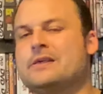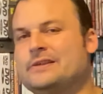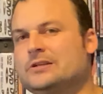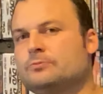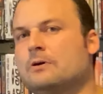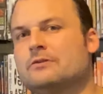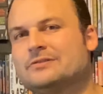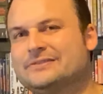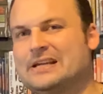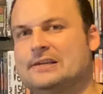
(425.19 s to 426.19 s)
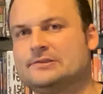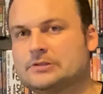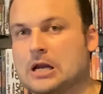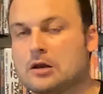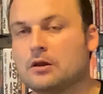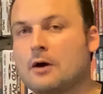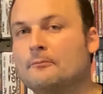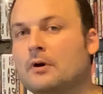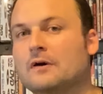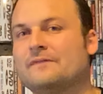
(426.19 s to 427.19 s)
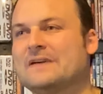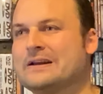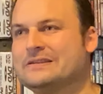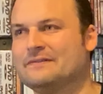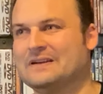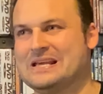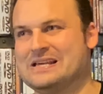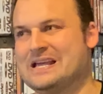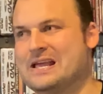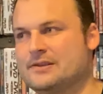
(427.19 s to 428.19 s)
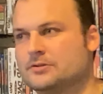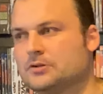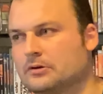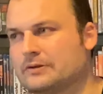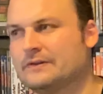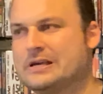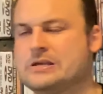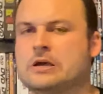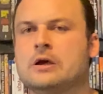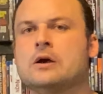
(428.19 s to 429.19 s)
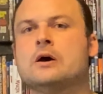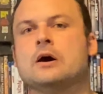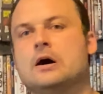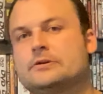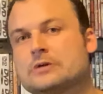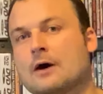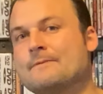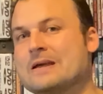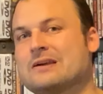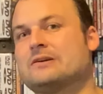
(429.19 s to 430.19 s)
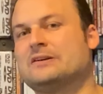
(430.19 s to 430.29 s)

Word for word: This one sits a lot more effectively in sort of the atomic